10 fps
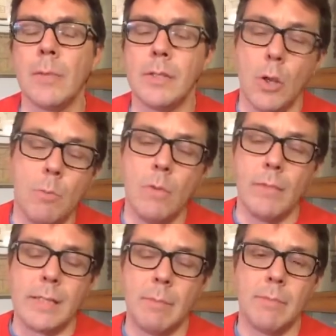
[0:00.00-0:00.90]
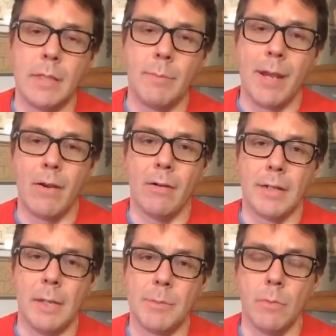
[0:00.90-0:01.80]
So you're moving something, the background
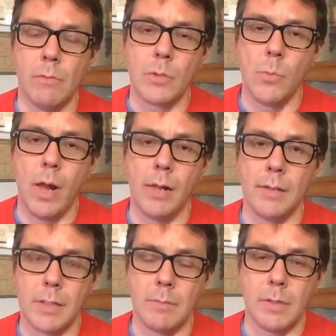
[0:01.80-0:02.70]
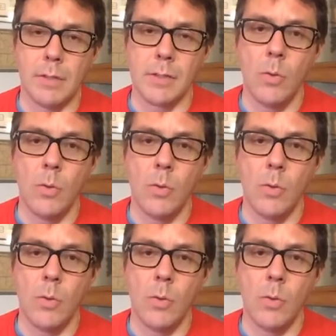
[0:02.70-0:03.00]
clips move as well, and sometimes